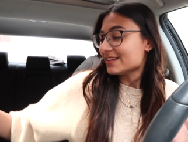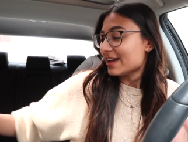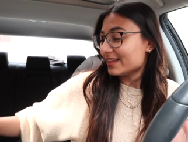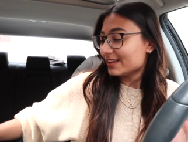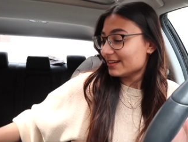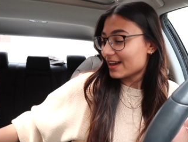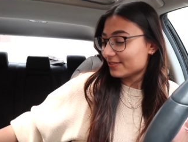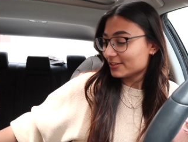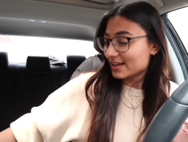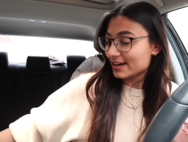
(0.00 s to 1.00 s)
And then
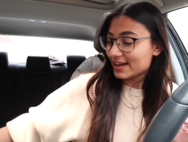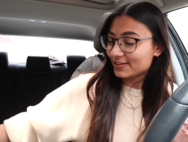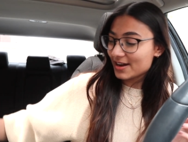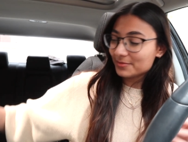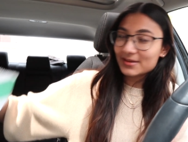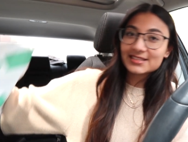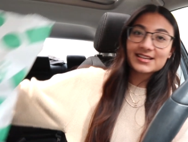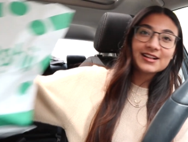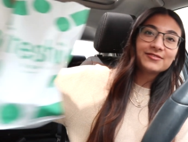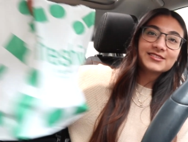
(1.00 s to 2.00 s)
after that, I grabbed
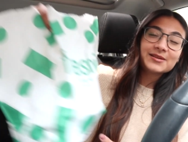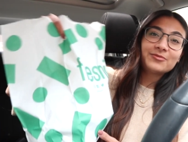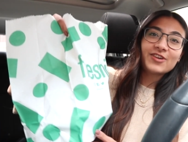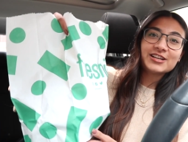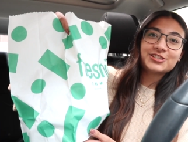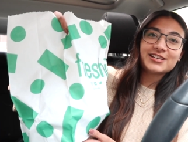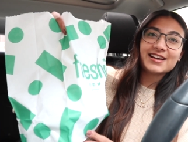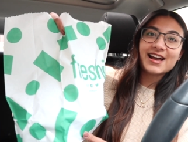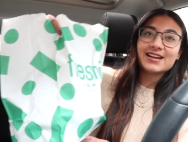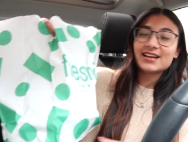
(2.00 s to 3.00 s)
myself some
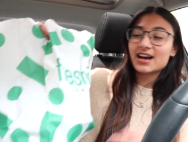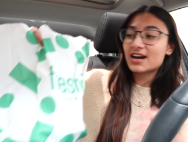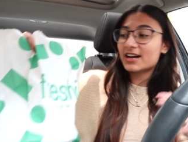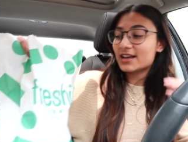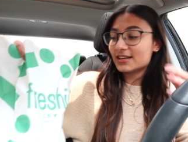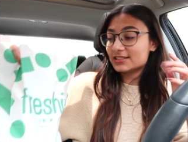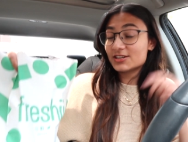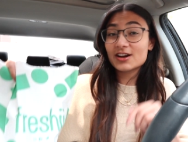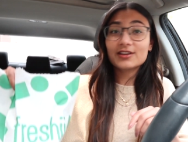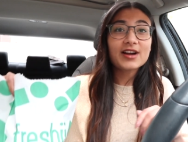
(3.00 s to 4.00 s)
Freshii and I did
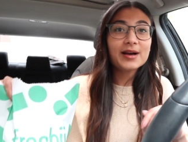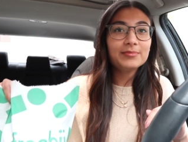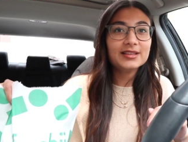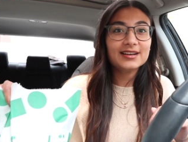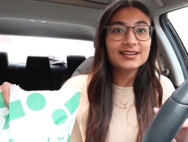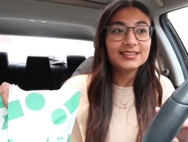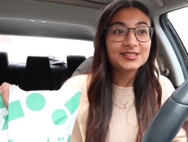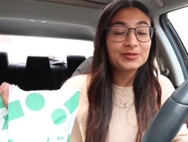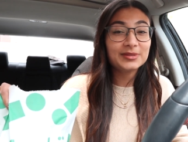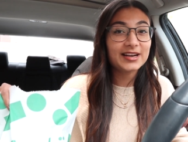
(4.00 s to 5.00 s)
not grab the
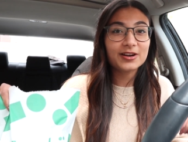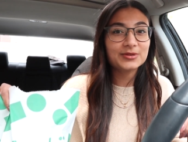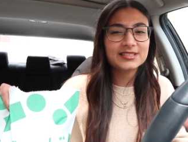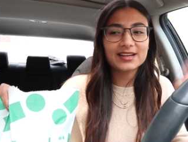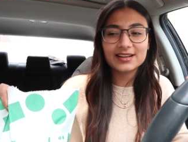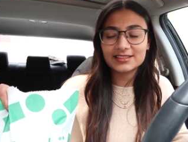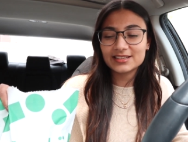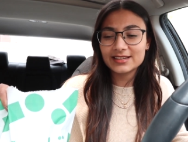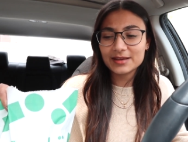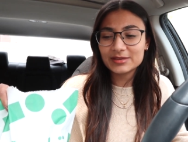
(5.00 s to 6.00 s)
soup that I always get.
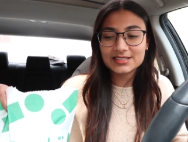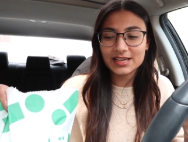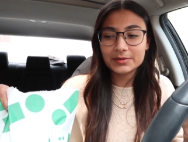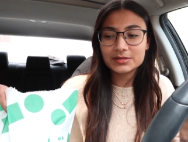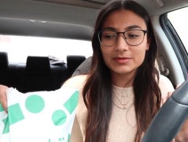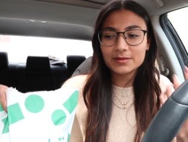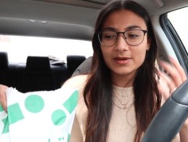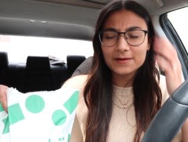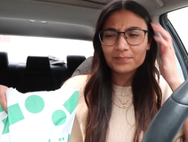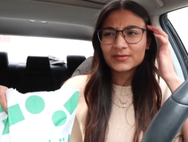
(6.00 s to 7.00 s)
The name escapes me,
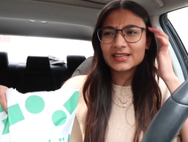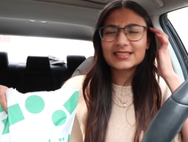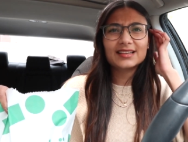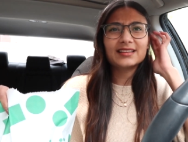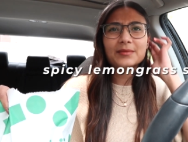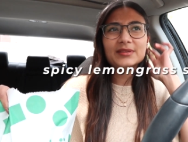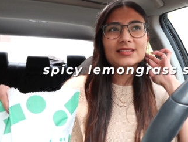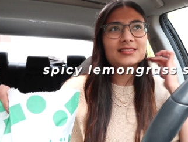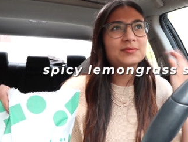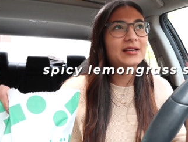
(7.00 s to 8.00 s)
but it's like
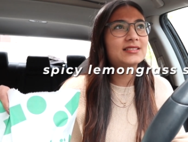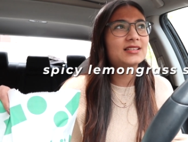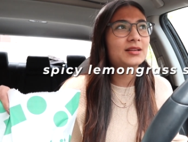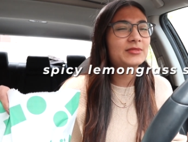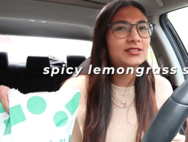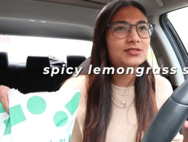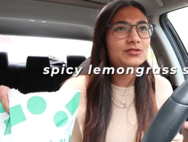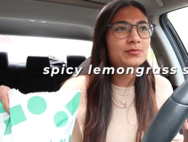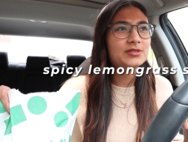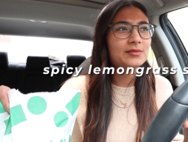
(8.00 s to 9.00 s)
lemon, spicy lemon
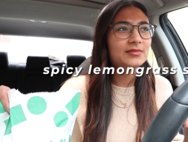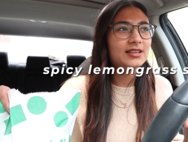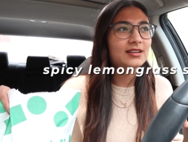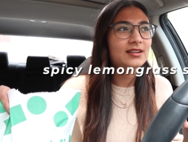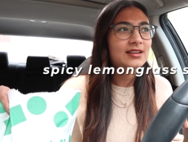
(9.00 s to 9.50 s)
soup something.